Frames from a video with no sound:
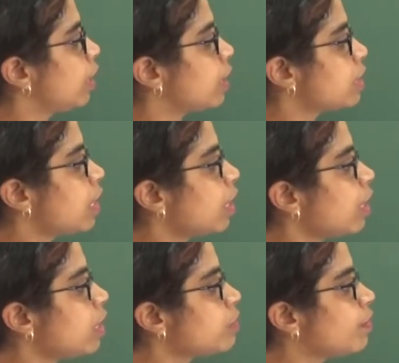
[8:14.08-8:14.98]
The
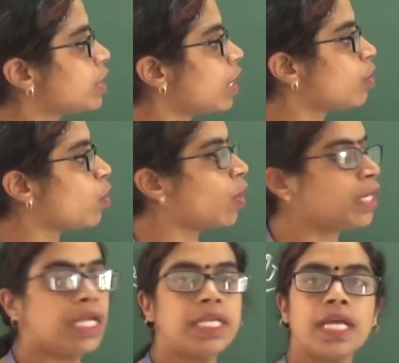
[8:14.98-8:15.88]
circles which are
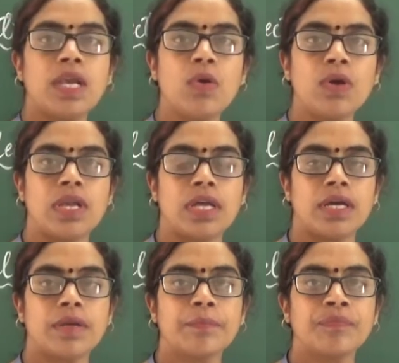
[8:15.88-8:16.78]
drawn in yellow
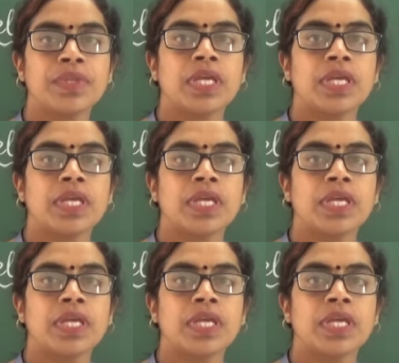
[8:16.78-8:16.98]
color